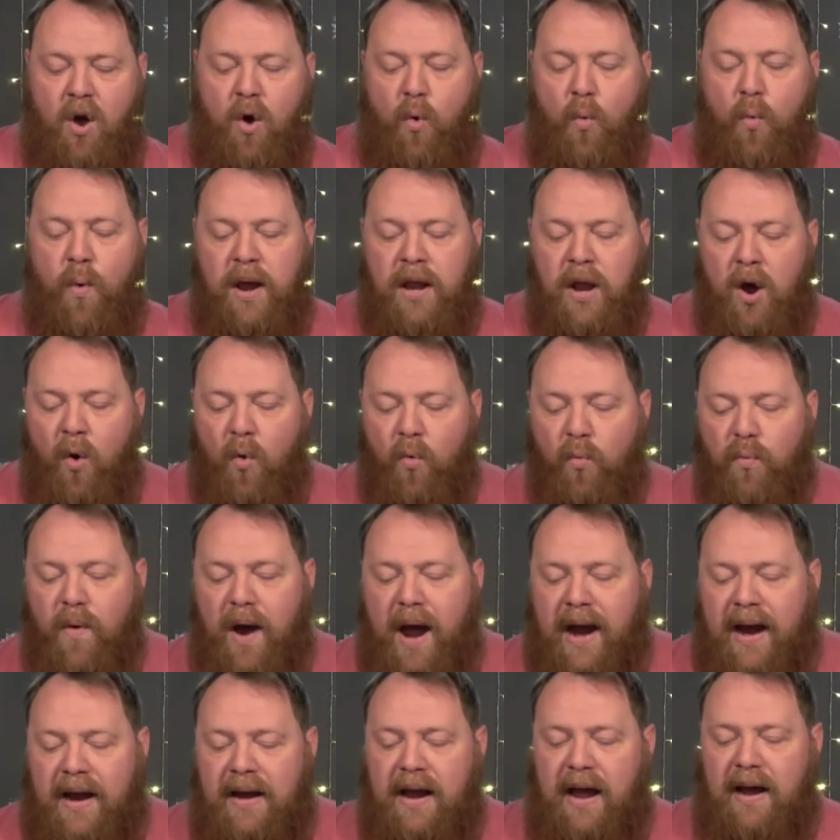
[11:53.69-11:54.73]
We don't
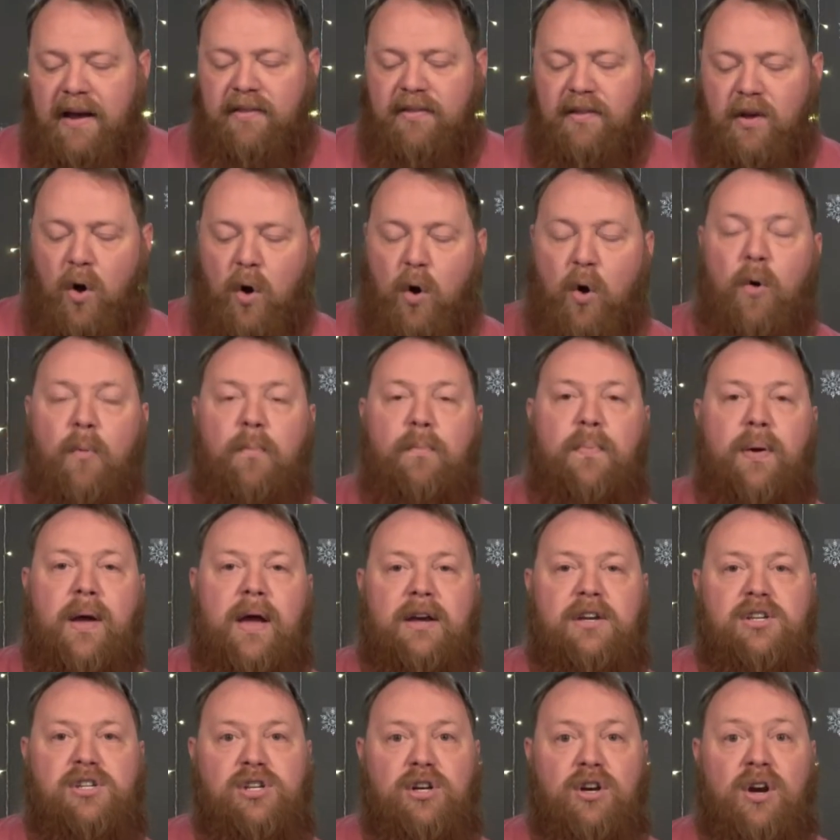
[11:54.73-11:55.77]
recognize the whole
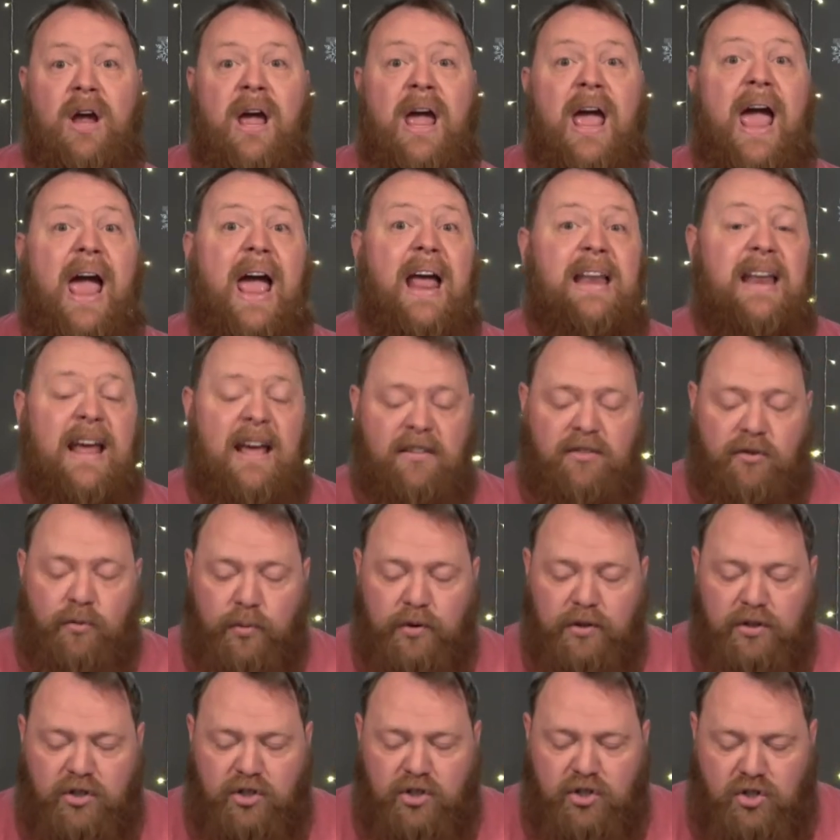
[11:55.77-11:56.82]
picture, and as a
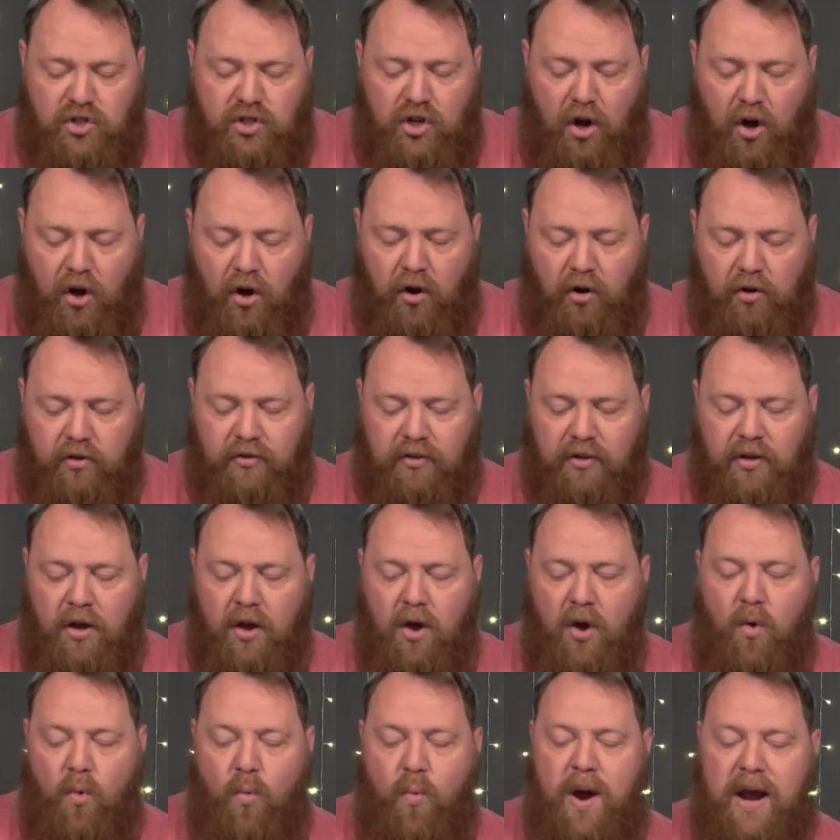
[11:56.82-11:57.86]
result,
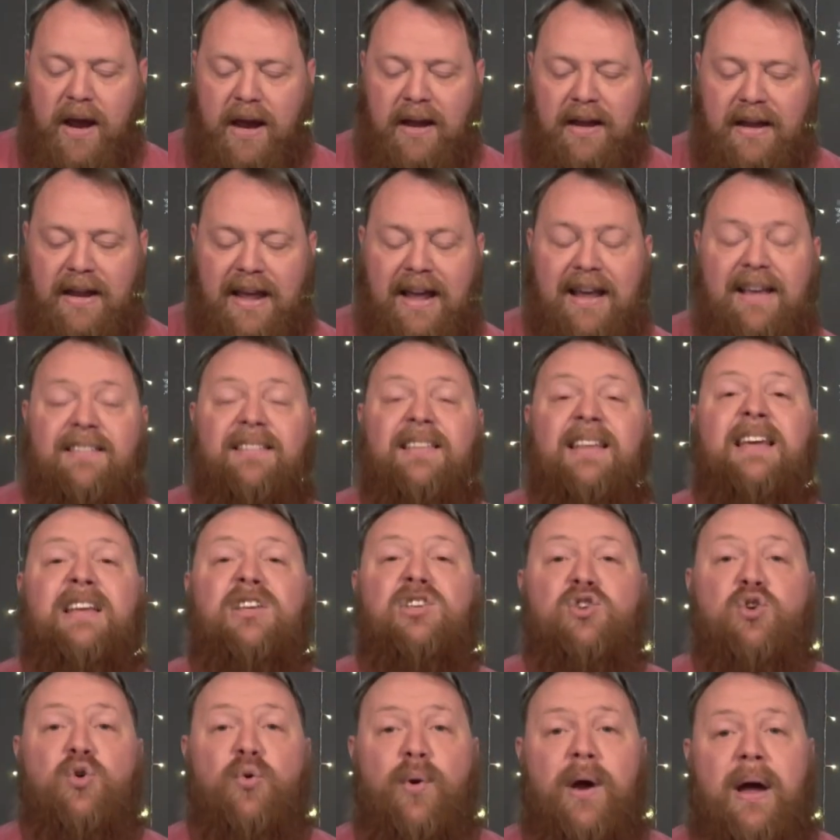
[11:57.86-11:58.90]
we can easily
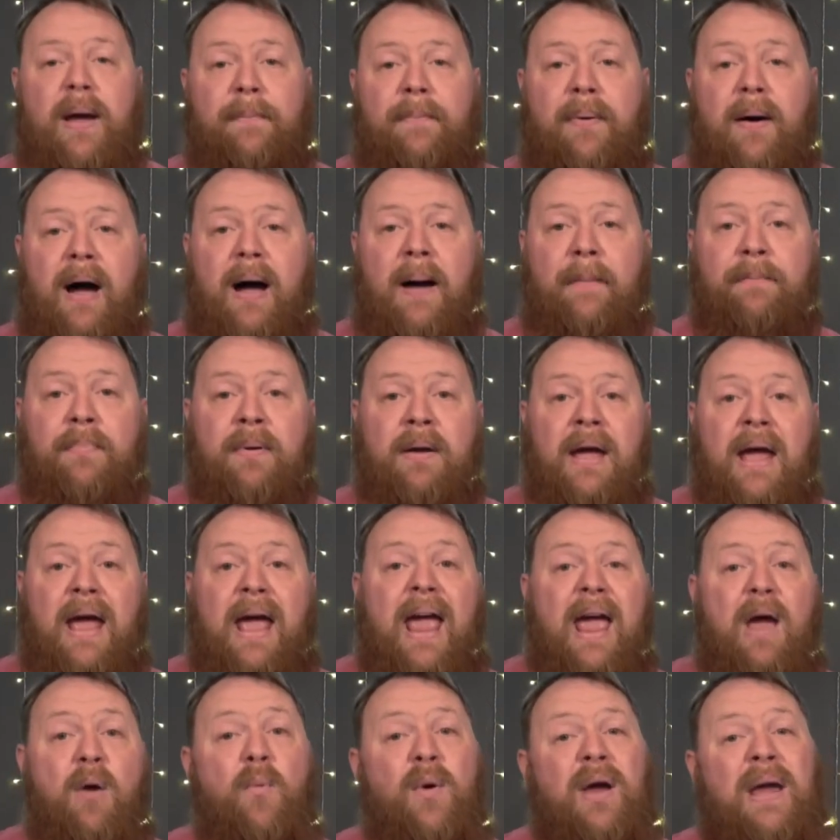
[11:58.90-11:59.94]
trip up
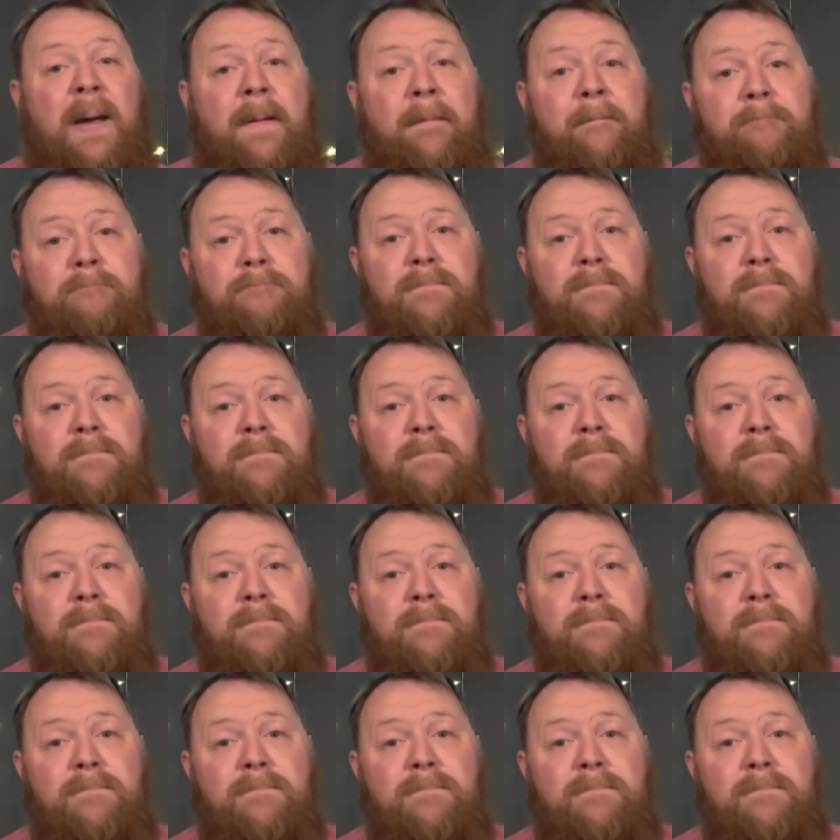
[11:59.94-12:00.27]
and we can